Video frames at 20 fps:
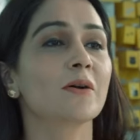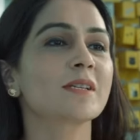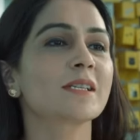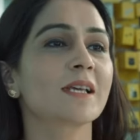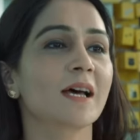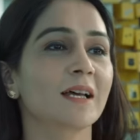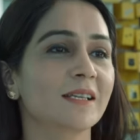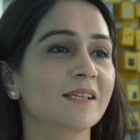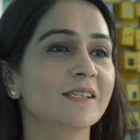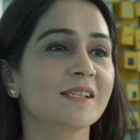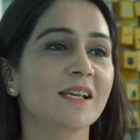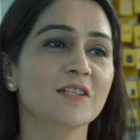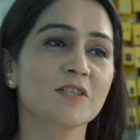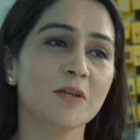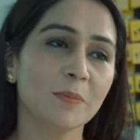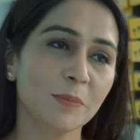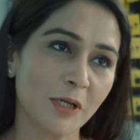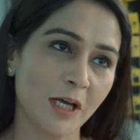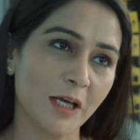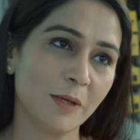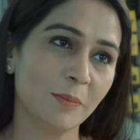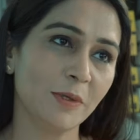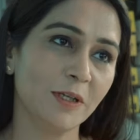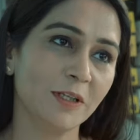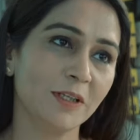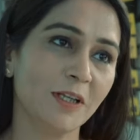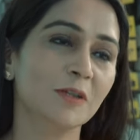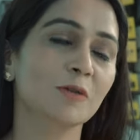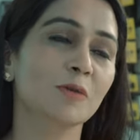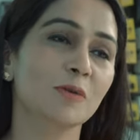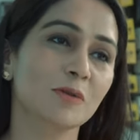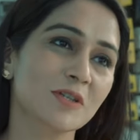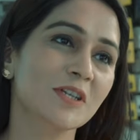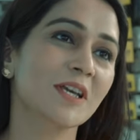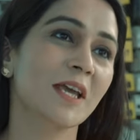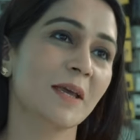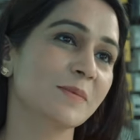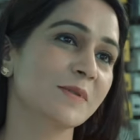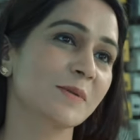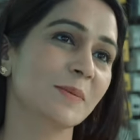free, I play some
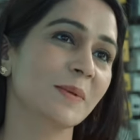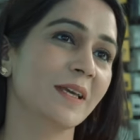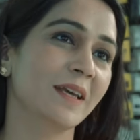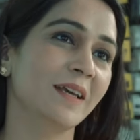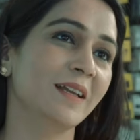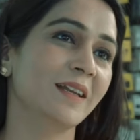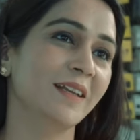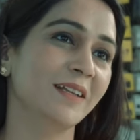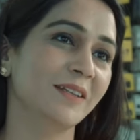games on it.